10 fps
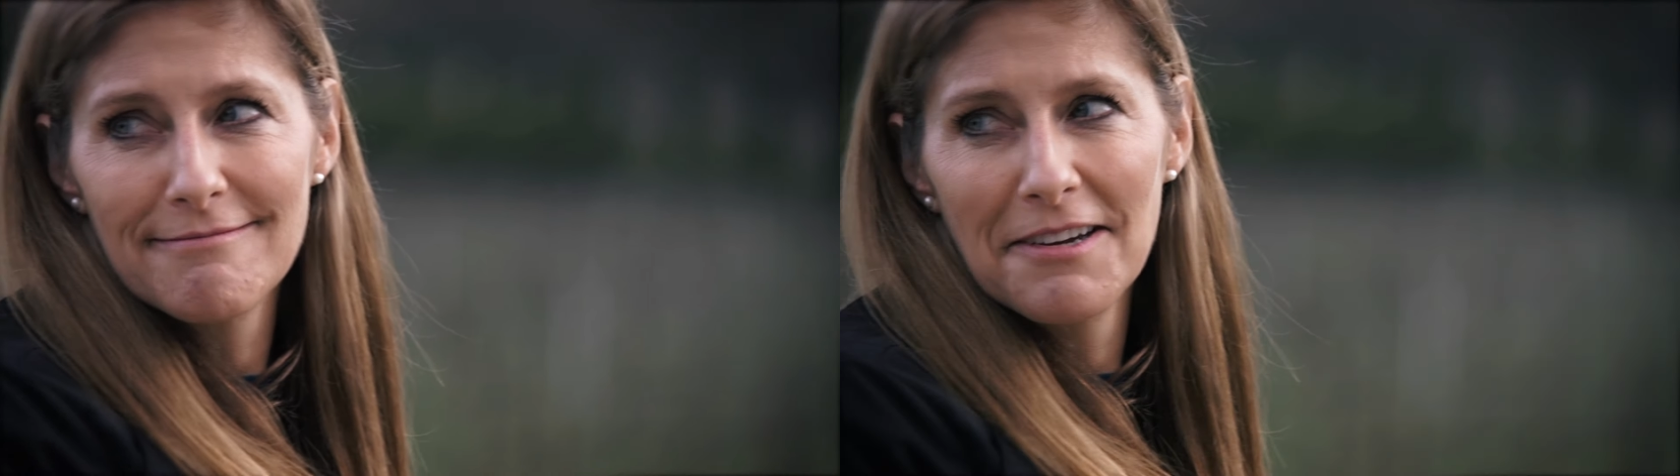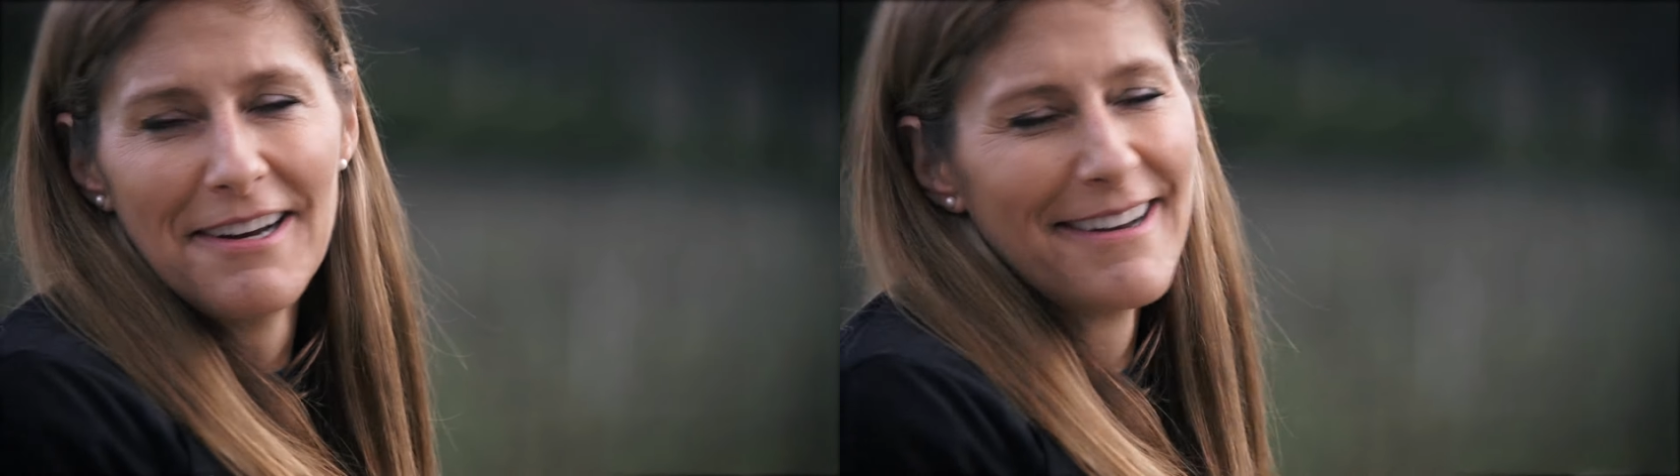
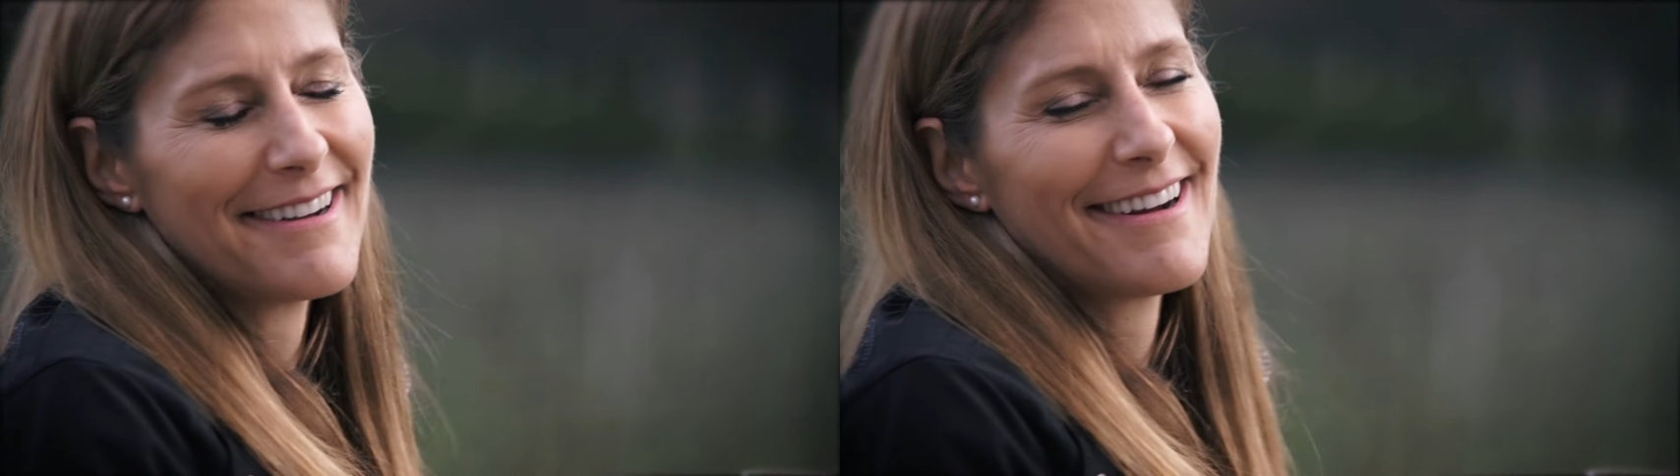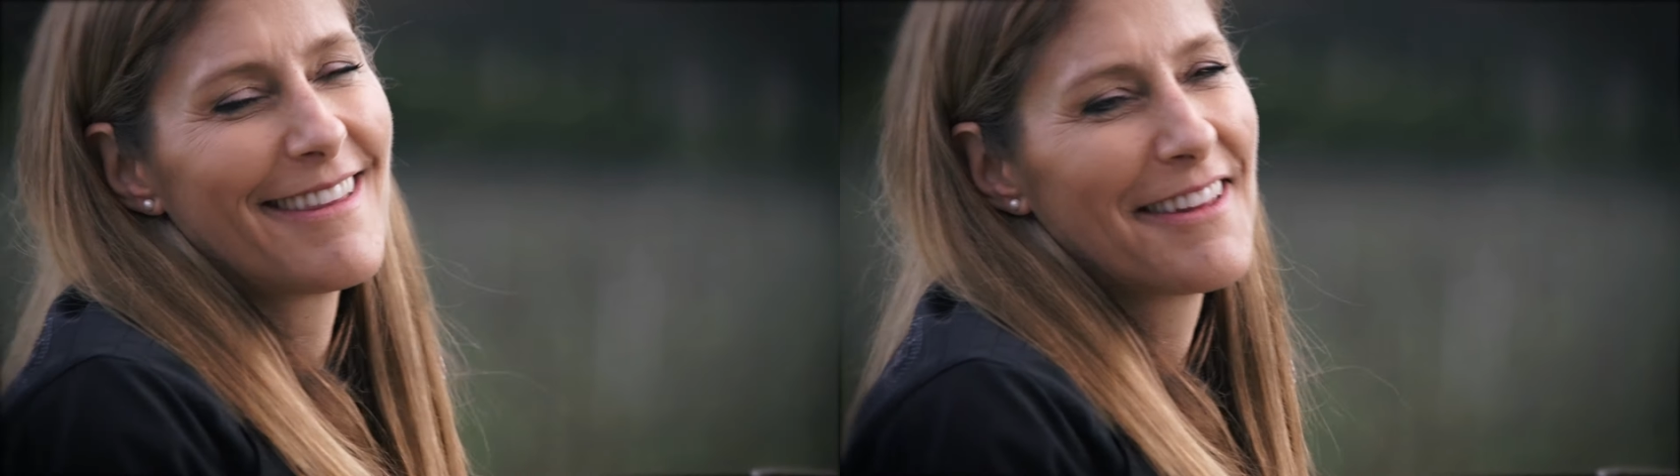
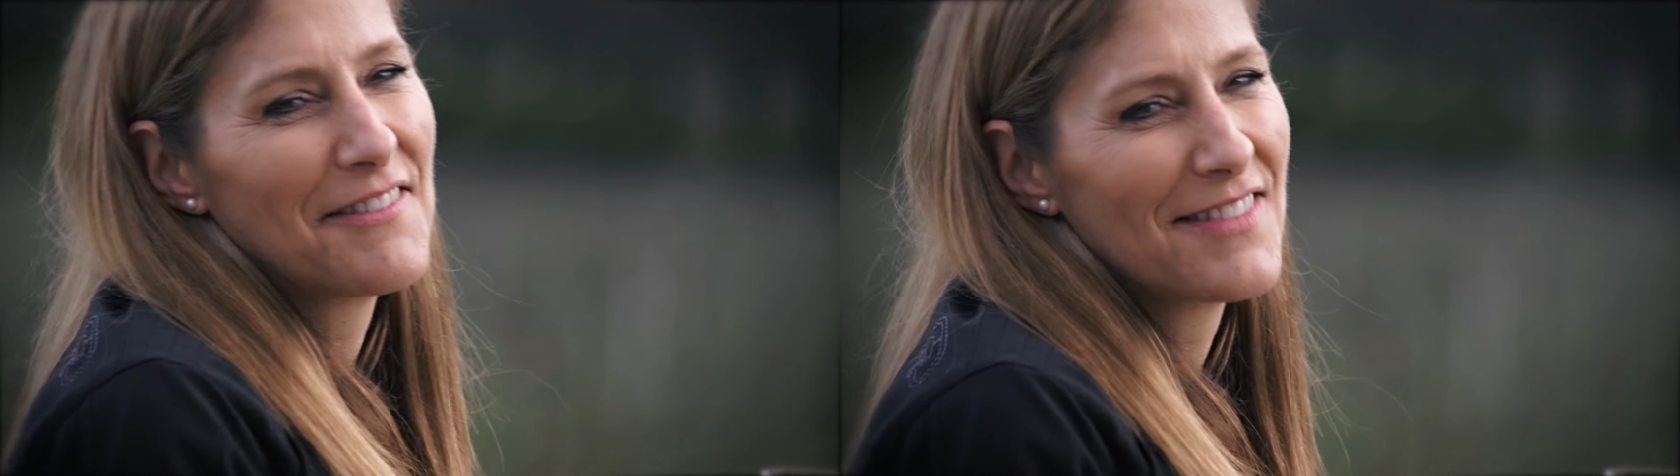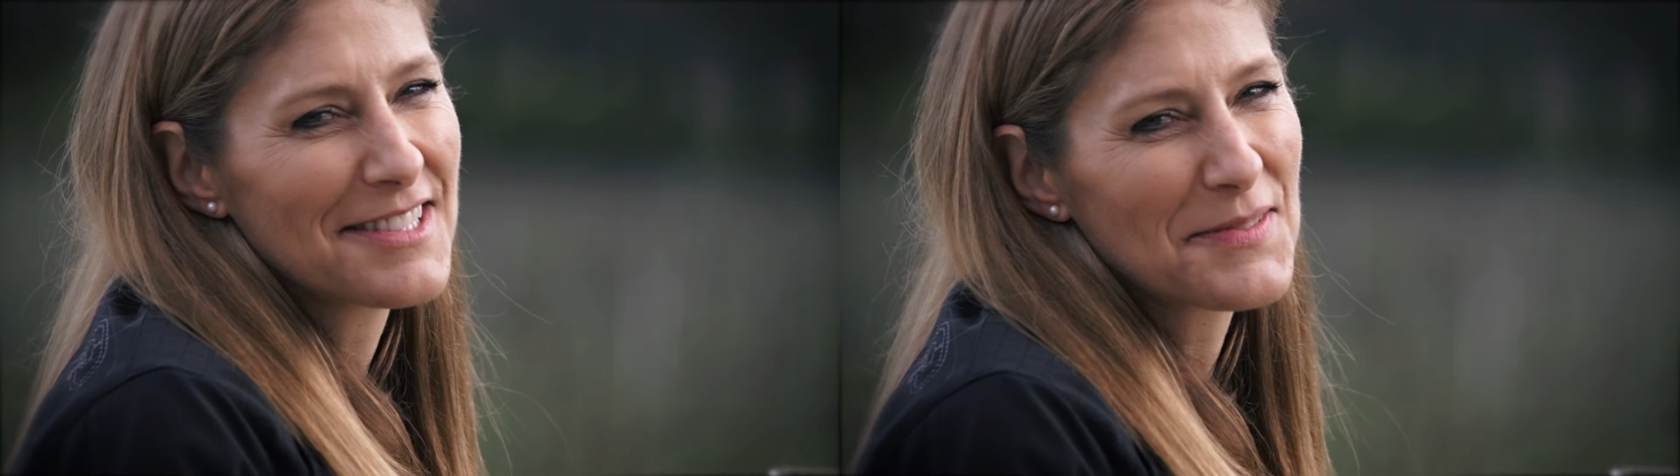I
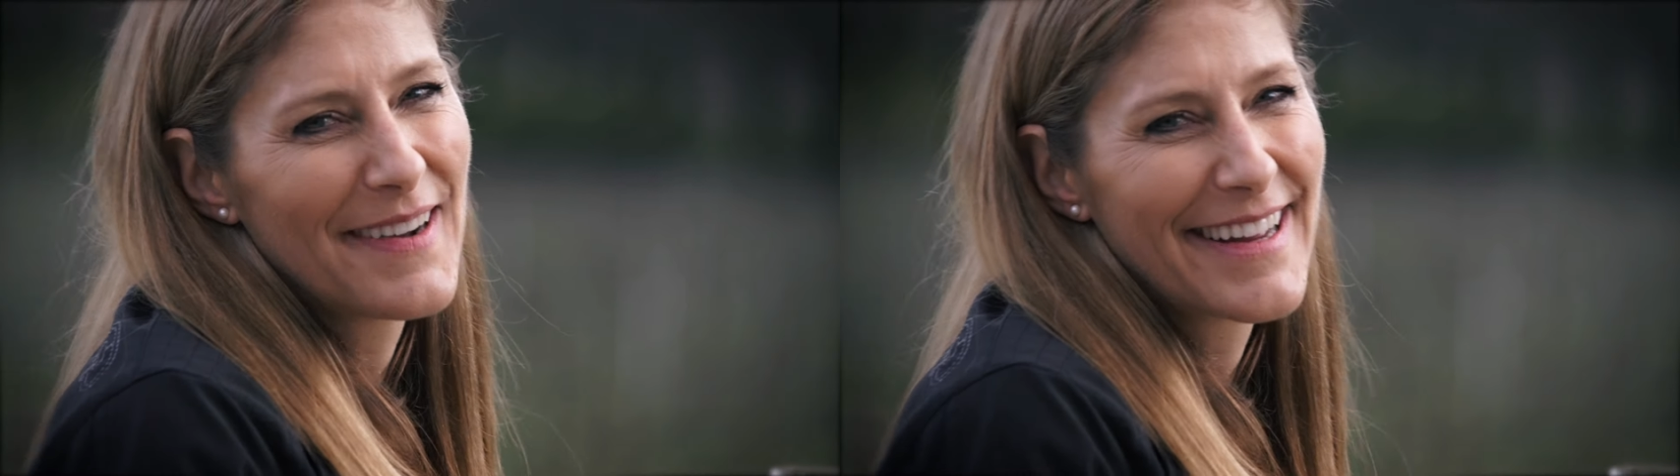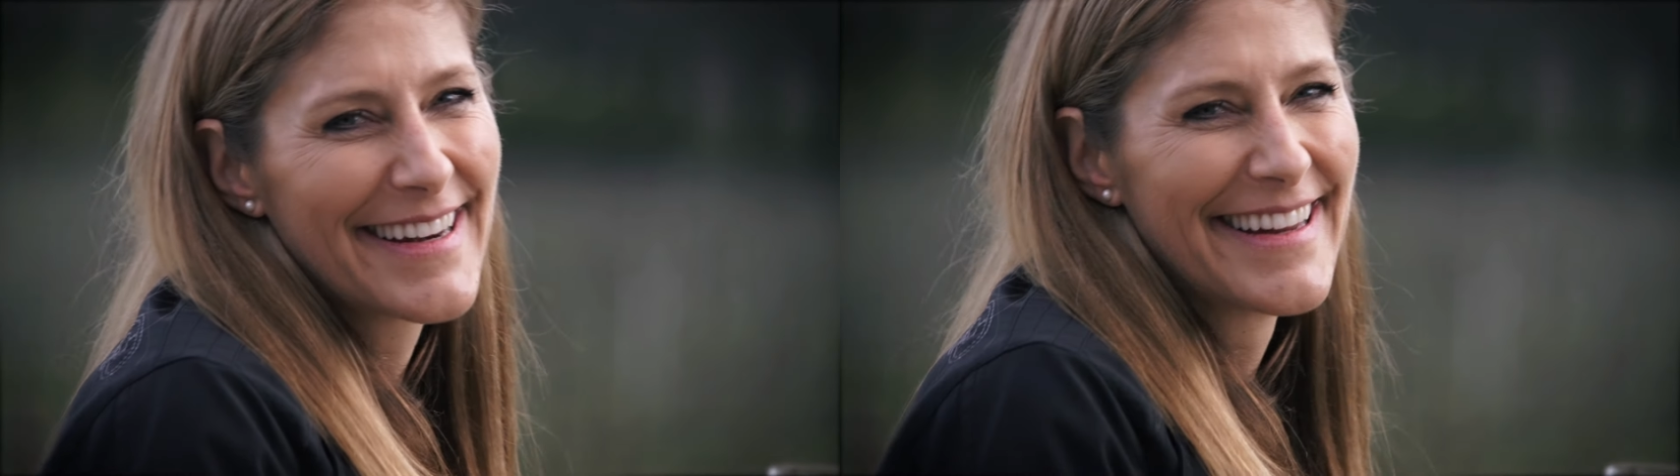love this
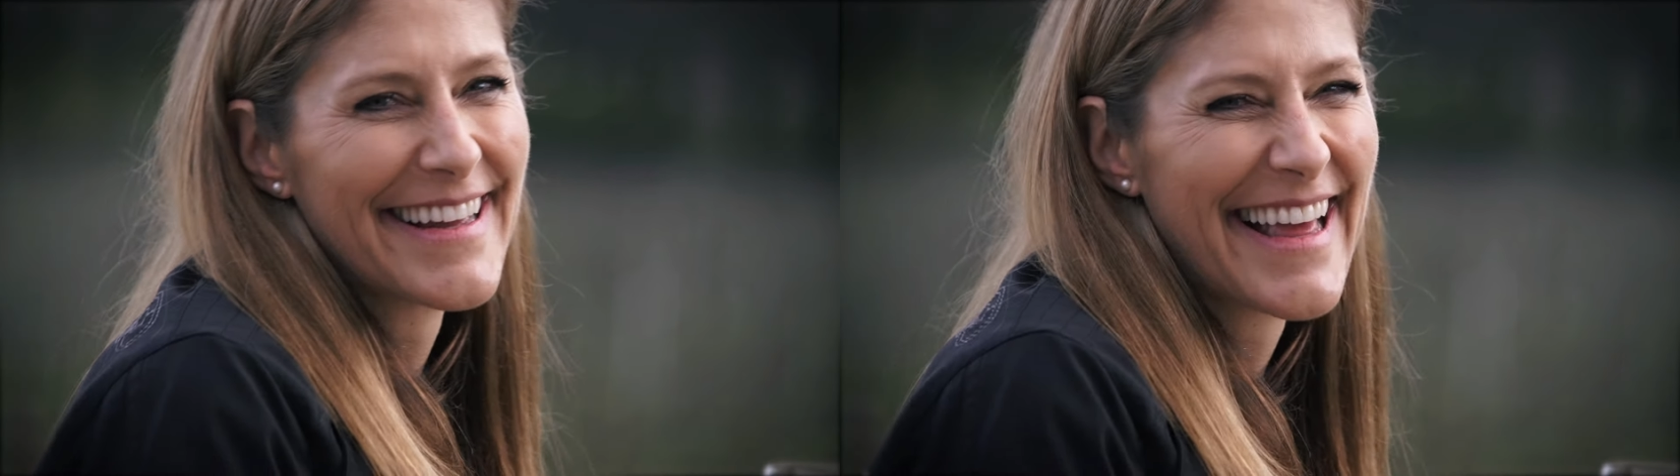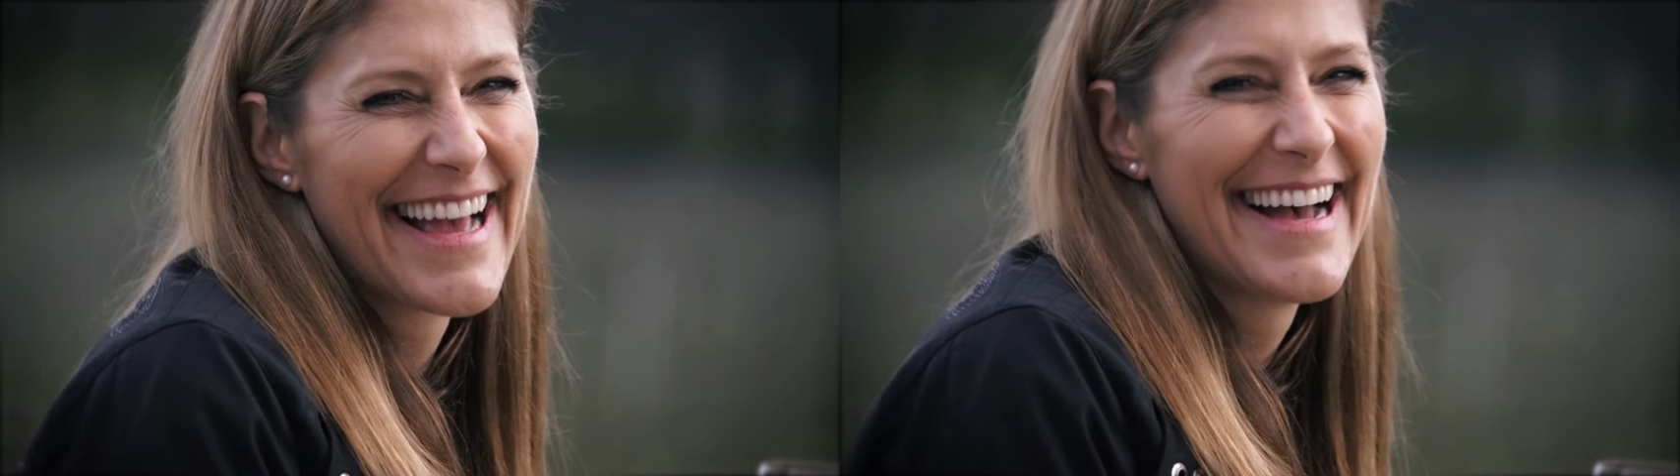wine.
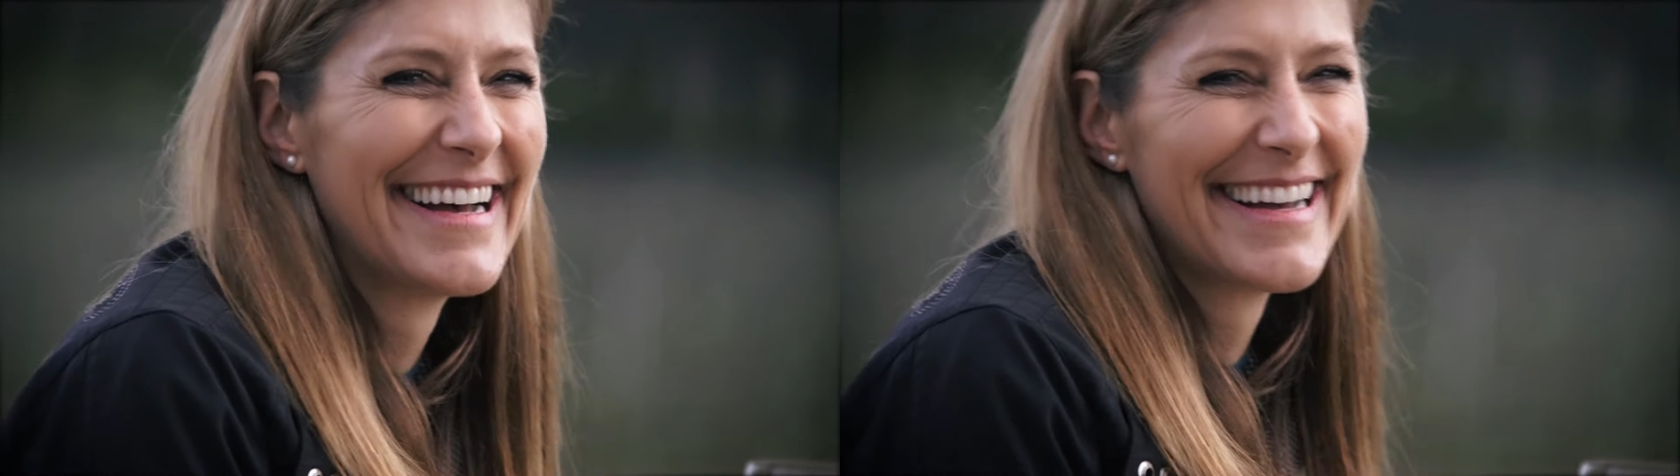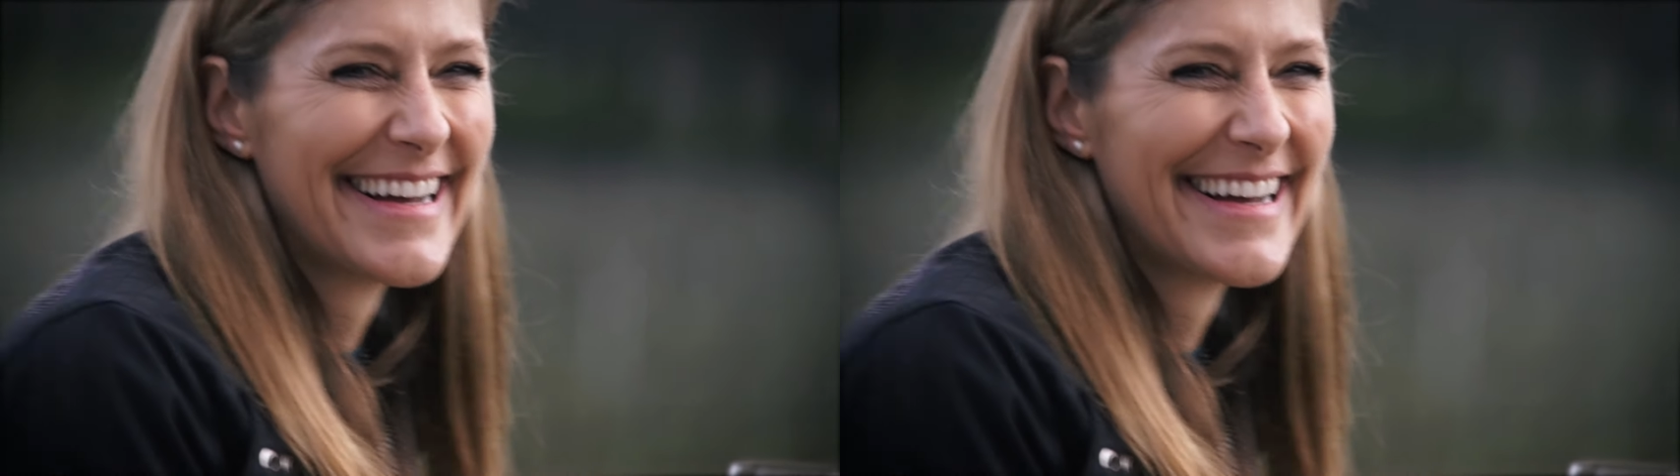Yeah.